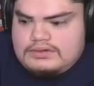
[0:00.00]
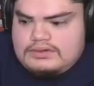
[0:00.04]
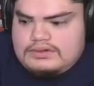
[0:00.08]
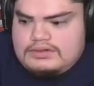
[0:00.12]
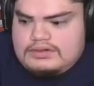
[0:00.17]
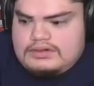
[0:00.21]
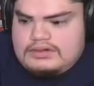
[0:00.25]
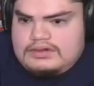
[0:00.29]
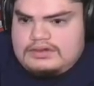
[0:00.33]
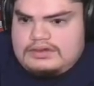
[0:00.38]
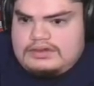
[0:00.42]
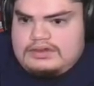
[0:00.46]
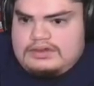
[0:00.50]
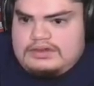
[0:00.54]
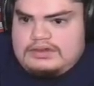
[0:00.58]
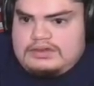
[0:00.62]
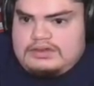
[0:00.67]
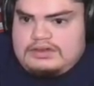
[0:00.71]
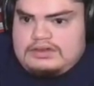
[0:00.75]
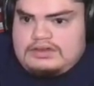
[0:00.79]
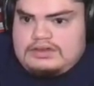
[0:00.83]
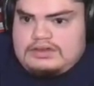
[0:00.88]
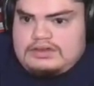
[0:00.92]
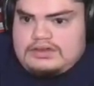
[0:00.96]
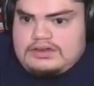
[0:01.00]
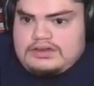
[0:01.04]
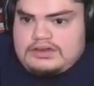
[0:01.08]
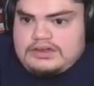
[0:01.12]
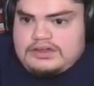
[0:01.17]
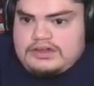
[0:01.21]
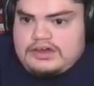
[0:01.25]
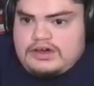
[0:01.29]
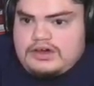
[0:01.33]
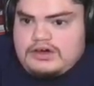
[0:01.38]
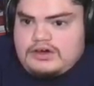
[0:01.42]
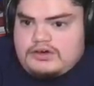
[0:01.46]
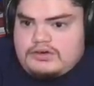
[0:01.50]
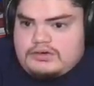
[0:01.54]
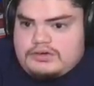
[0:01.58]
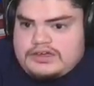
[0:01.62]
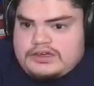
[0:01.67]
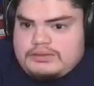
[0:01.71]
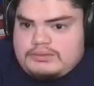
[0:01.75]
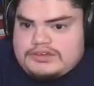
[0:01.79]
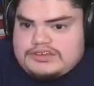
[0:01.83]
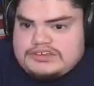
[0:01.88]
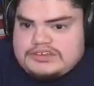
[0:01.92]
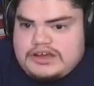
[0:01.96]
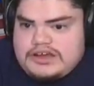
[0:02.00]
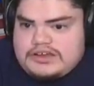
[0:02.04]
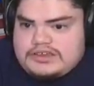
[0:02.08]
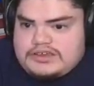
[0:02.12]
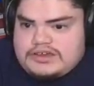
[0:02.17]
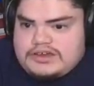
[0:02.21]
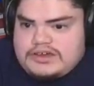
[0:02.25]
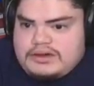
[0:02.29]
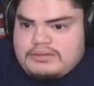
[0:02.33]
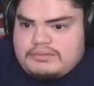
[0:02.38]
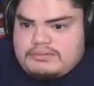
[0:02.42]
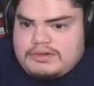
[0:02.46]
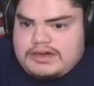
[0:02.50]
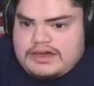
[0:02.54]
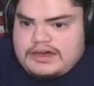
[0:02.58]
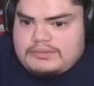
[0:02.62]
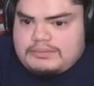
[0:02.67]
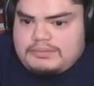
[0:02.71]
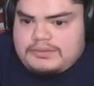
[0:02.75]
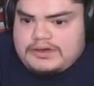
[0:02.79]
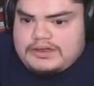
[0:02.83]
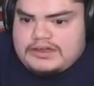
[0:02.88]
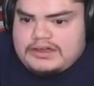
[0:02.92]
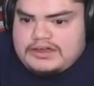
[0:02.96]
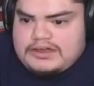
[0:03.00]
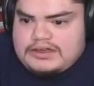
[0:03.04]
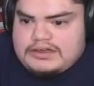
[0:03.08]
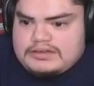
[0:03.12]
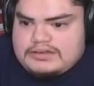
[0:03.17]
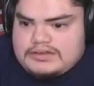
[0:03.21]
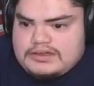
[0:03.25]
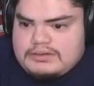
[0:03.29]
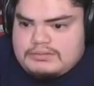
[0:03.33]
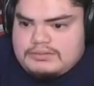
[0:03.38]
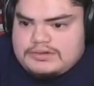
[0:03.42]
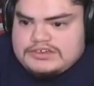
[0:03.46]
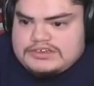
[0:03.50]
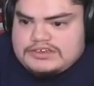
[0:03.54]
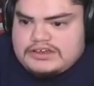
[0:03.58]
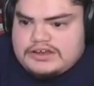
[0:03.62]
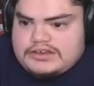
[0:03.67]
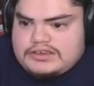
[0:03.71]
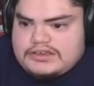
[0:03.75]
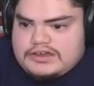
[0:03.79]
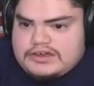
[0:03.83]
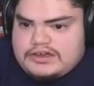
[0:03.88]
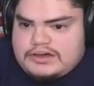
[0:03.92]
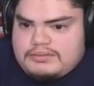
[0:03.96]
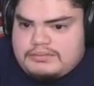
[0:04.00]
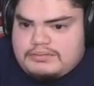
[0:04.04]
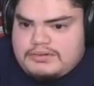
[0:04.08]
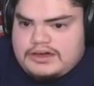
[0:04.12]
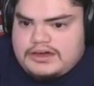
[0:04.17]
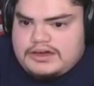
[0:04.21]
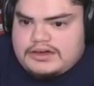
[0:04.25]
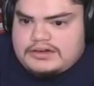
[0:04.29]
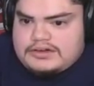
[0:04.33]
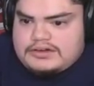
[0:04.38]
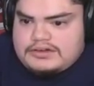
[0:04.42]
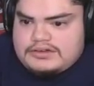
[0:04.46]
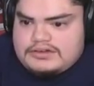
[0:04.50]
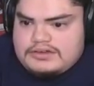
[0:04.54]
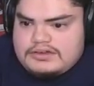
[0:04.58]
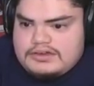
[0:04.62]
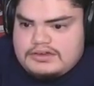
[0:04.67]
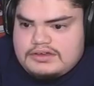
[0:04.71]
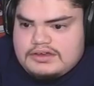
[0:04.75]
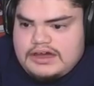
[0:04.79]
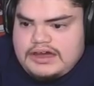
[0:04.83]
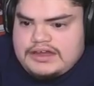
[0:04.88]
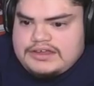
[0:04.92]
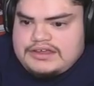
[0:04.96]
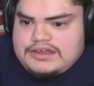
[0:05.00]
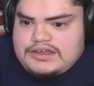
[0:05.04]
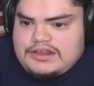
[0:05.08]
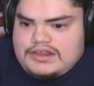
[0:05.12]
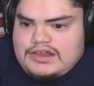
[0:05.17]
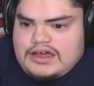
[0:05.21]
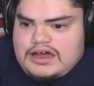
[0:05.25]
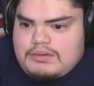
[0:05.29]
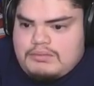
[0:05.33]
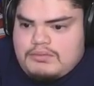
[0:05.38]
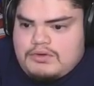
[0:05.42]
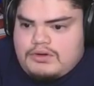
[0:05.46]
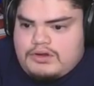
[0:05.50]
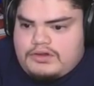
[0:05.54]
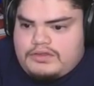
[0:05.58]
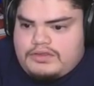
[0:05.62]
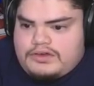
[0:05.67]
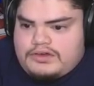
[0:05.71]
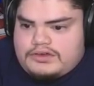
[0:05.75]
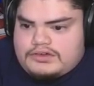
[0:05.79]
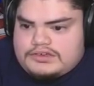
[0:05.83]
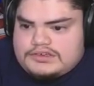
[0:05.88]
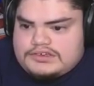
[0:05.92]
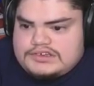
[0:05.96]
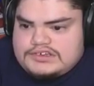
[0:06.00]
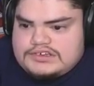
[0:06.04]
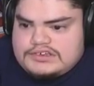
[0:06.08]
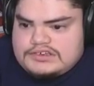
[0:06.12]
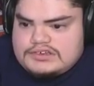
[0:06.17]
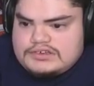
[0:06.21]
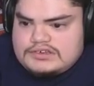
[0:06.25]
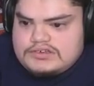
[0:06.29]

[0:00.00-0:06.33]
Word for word: Boom! Cano, can we start the comeback, buddy? Can we start the comeback? I need a lot more of those.